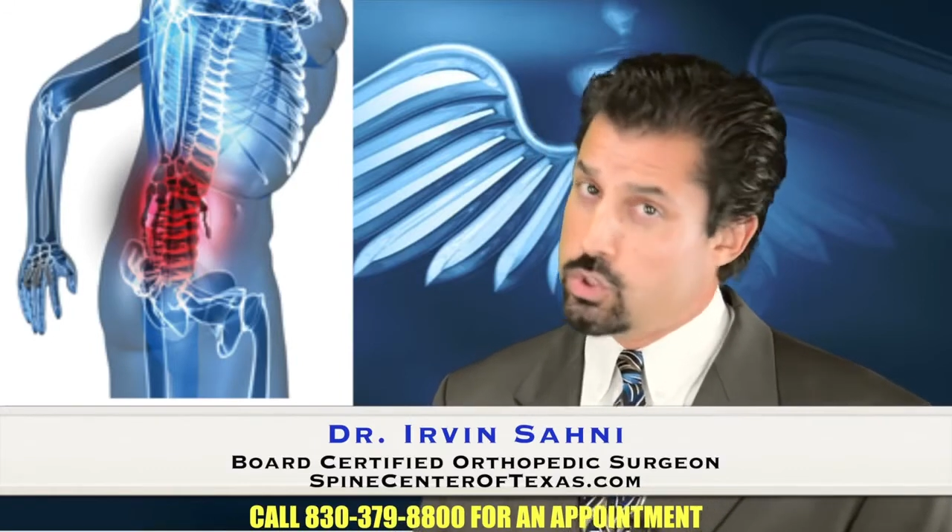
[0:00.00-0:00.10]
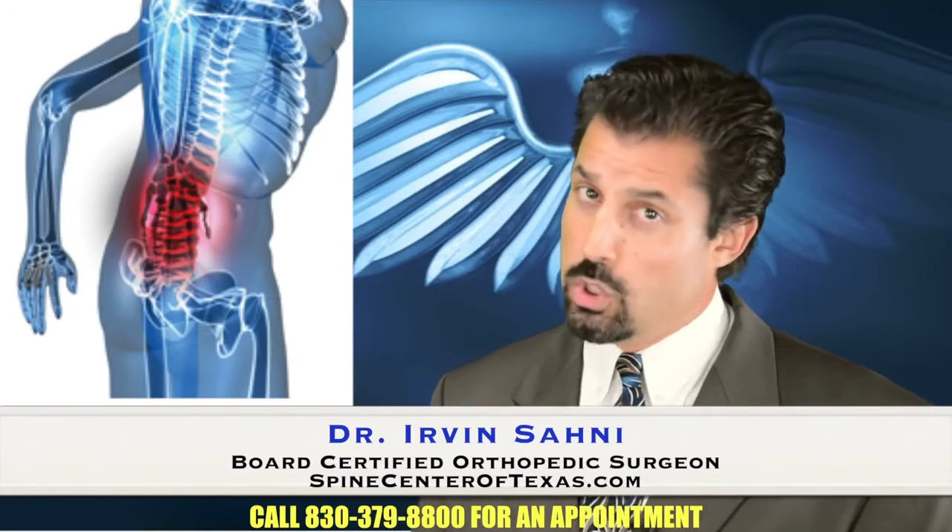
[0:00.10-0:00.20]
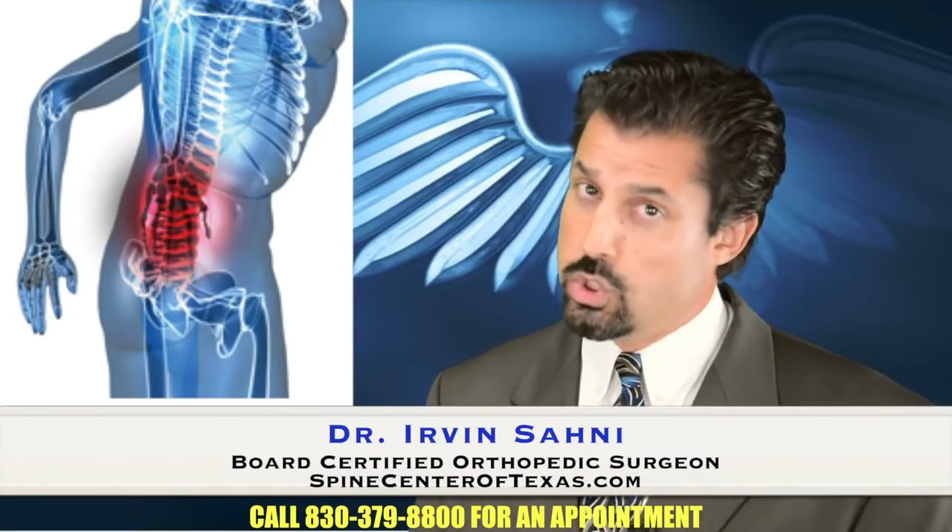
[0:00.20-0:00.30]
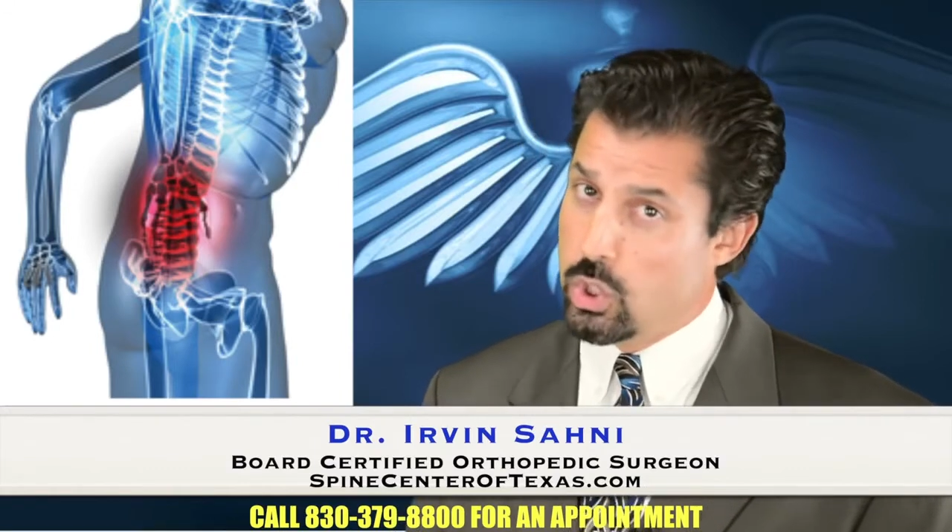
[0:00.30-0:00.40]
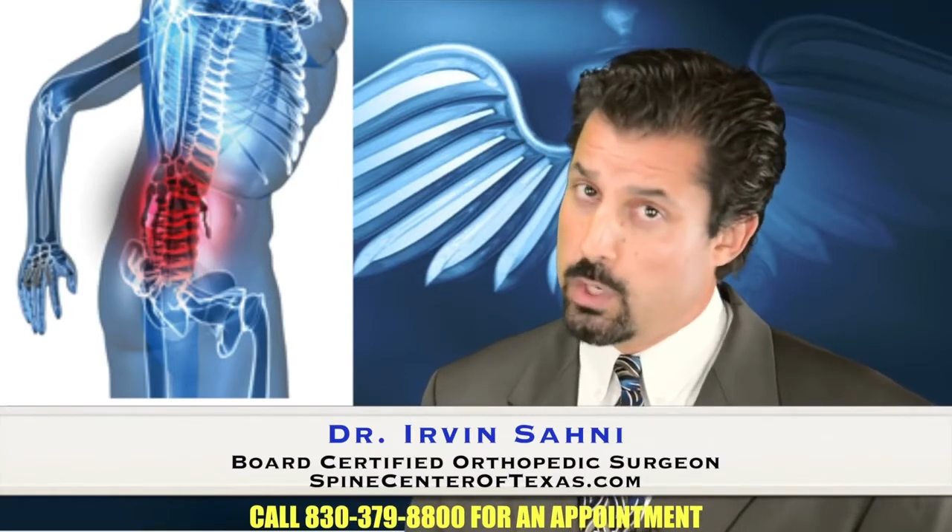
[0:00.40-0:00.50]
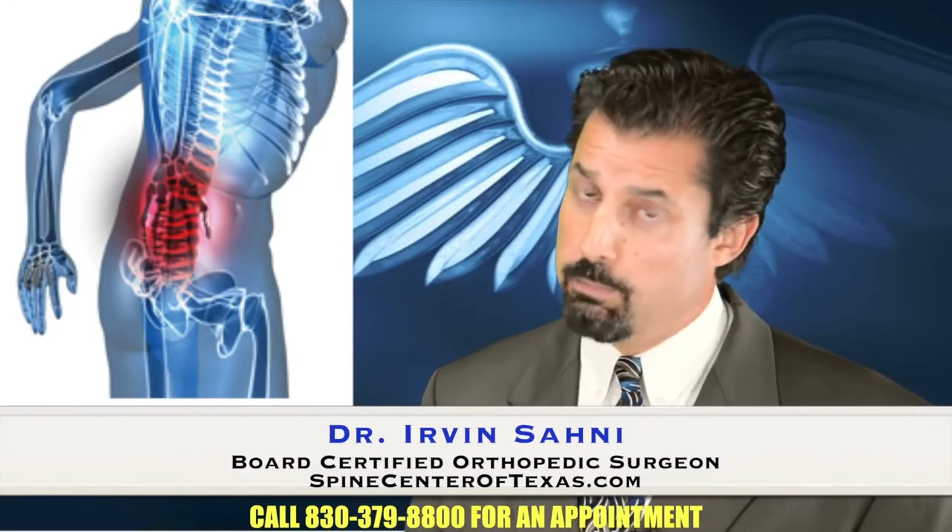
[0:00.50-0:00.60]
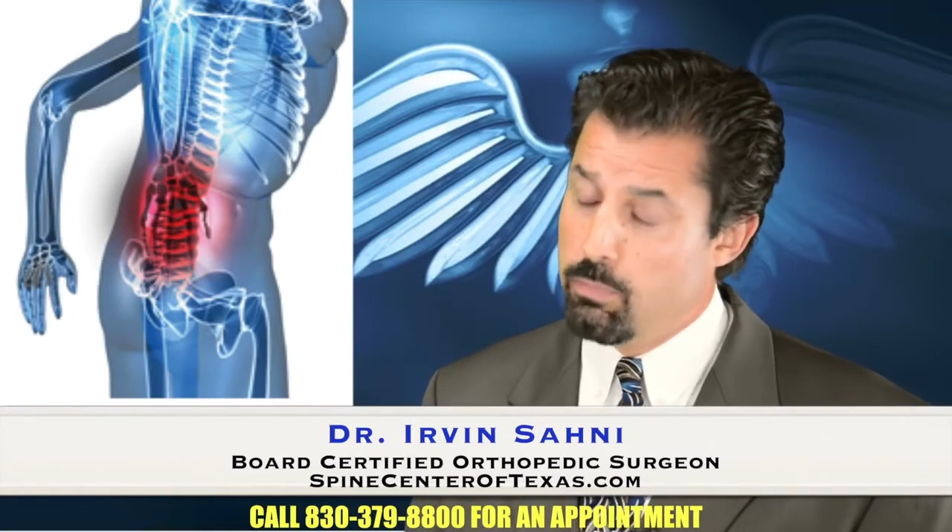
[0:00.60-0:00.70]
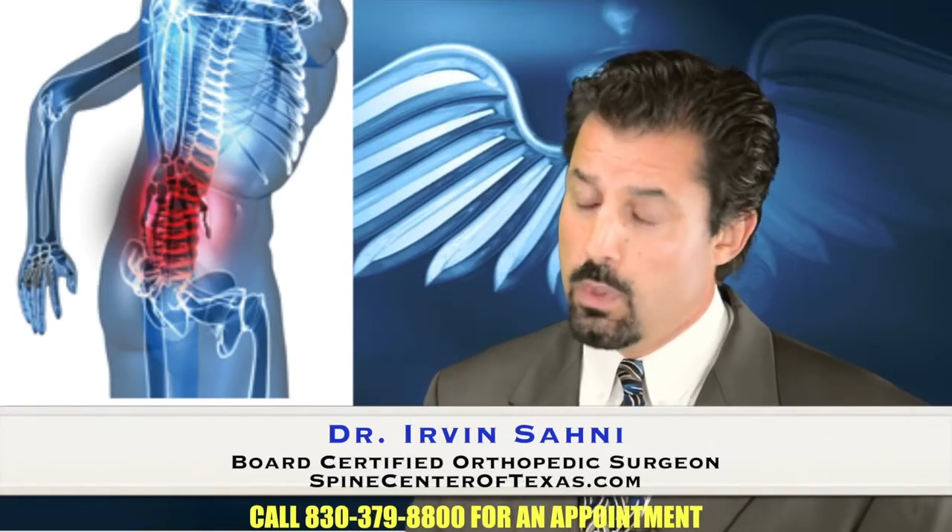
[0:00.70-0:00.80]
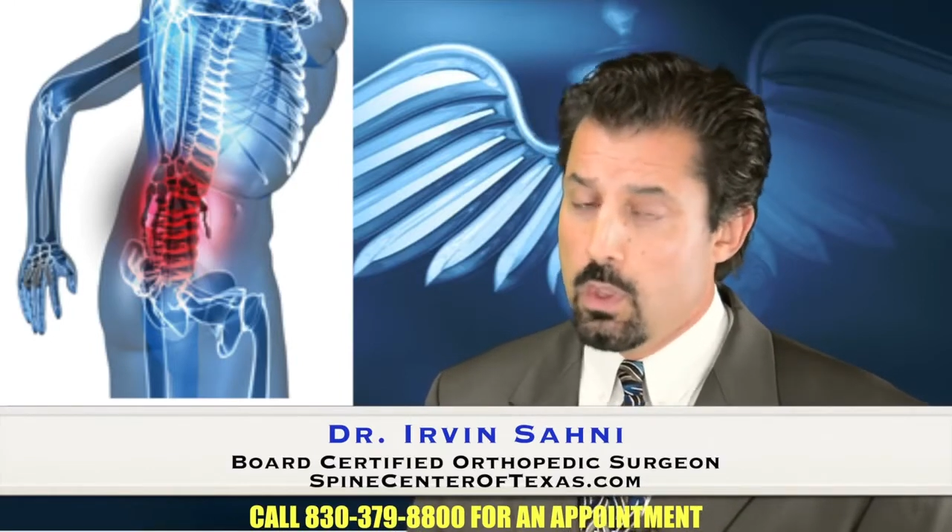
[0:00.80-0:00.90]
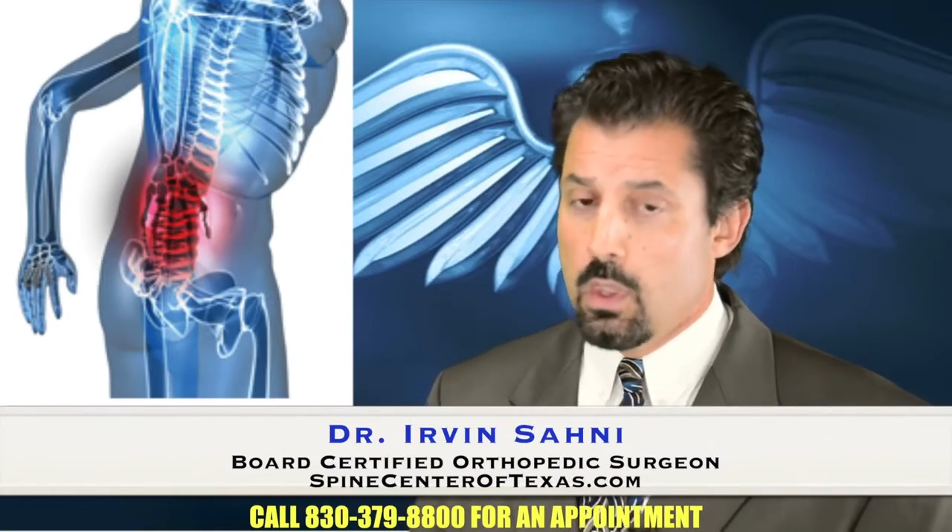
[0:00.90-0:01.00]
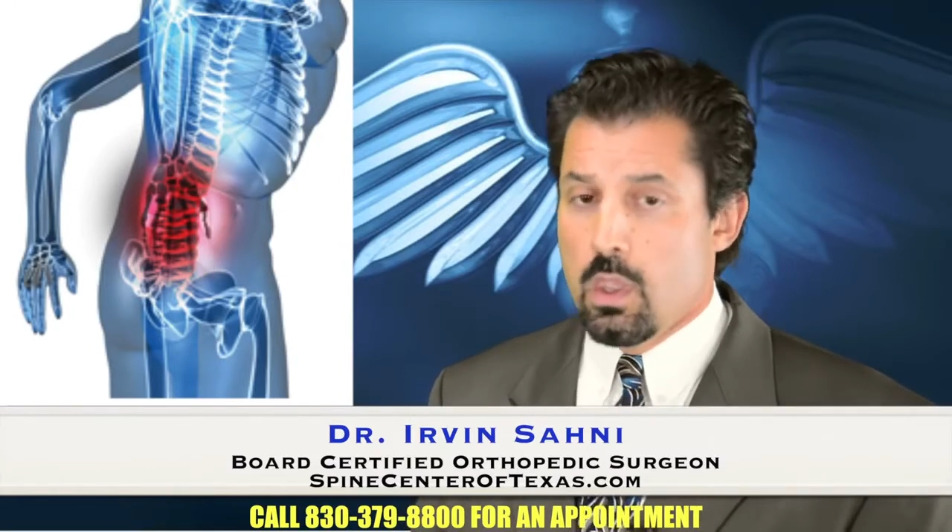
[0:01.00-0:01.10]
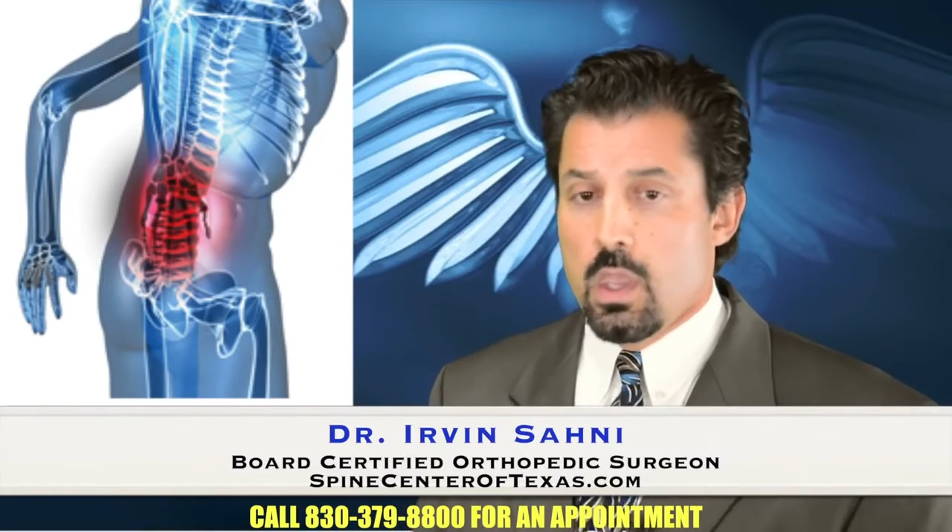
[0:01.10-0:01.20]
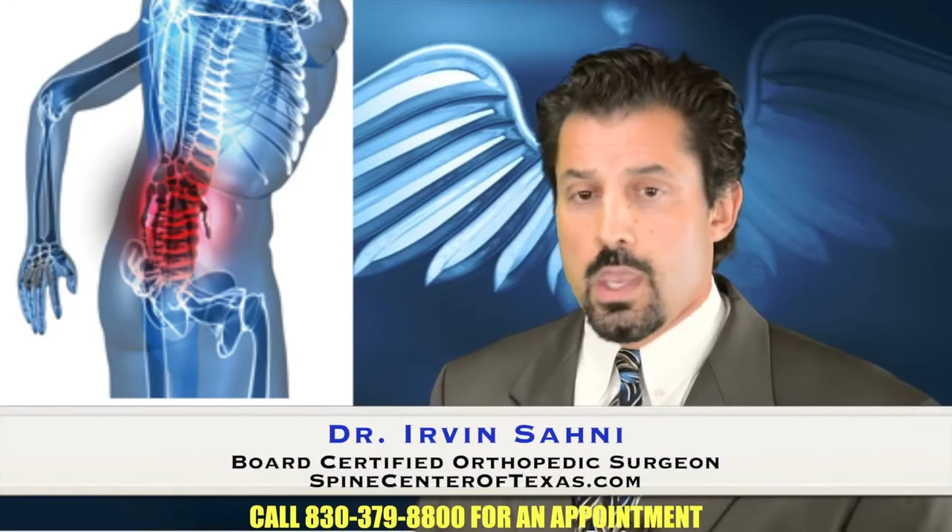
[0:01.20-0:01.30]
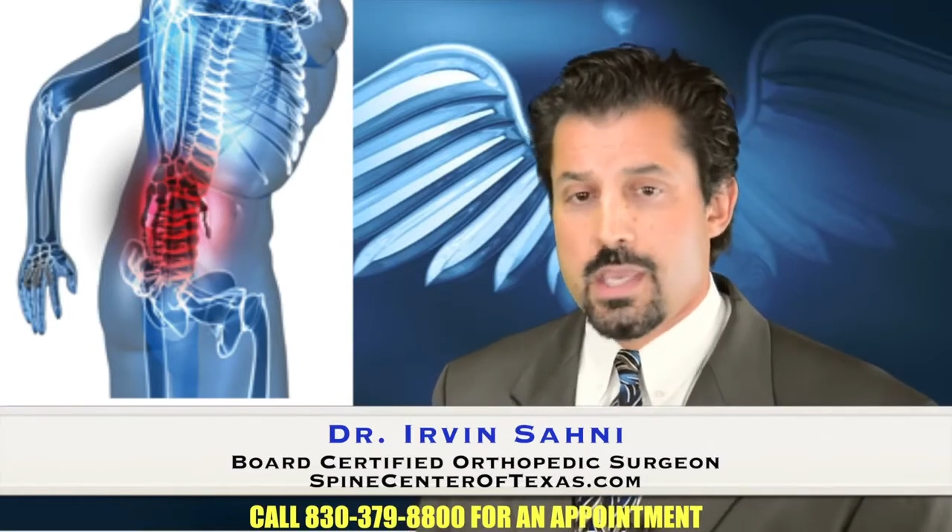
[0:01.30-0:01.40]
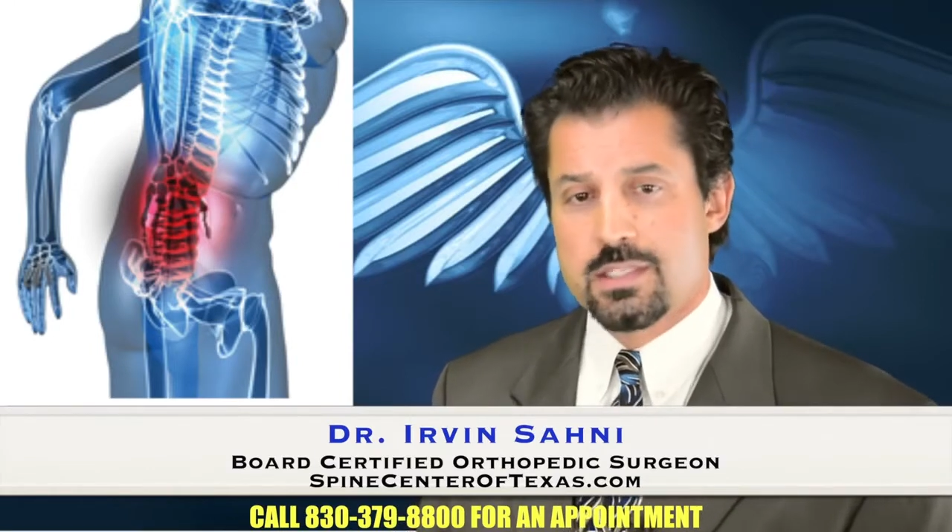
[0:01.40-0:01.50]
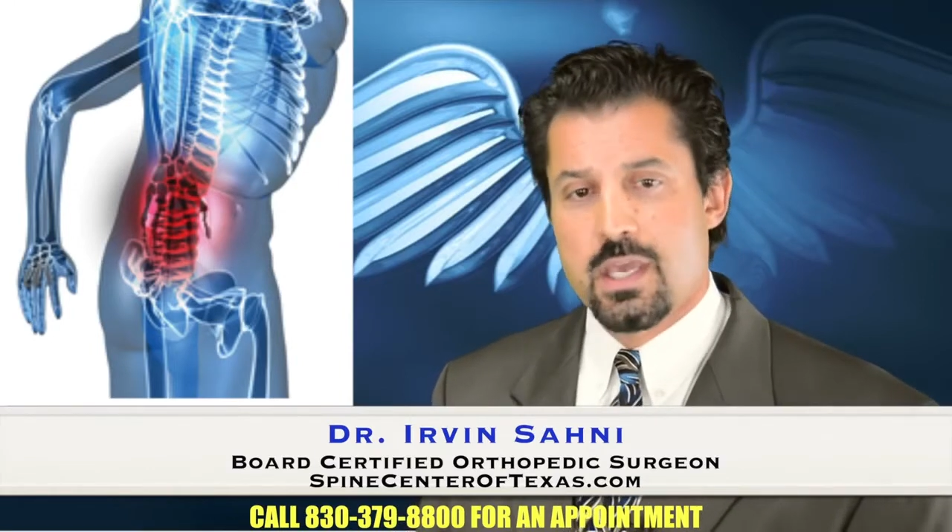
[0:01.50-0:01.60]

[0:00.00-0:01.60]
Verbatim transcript: surgery, is